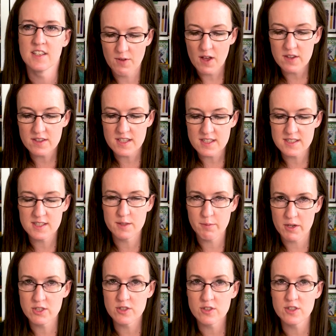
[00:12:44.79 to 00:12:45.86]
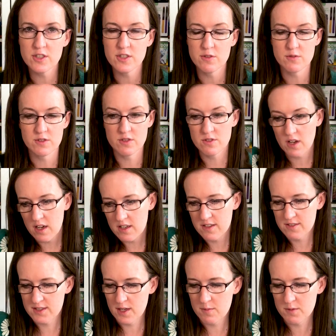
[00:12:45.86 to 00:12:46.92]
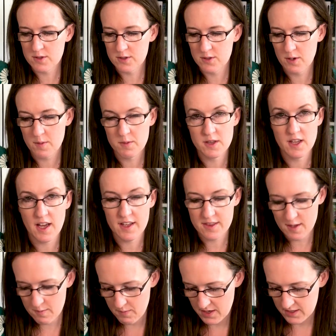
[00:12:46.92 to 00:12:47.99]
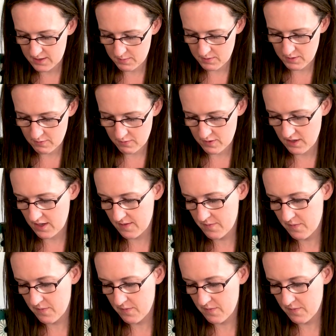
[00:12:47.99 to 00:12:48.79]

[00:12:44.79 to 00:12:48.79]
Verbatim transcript: Felt needs a special glue. Do not use Elmer's glue. I'm glad they make something for that.